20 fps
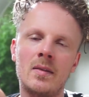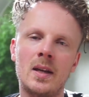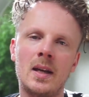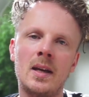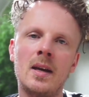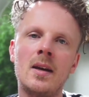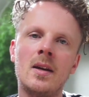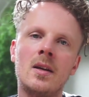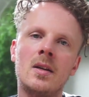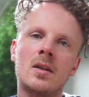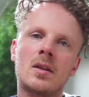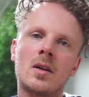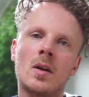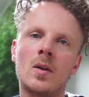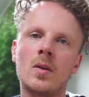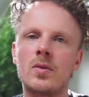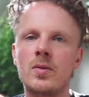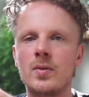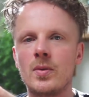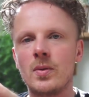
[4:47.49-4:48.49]
they
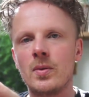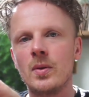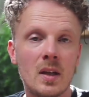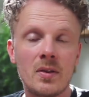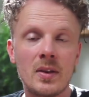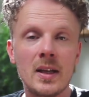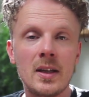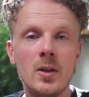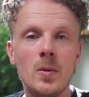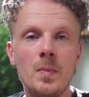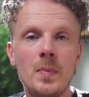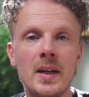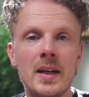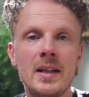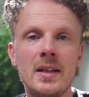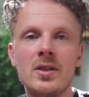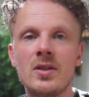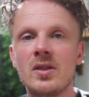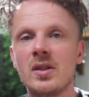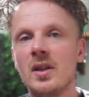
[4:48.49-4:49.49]
go through a thank you
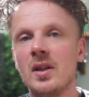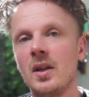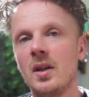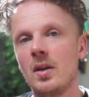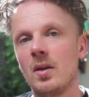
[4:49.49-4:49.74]
page.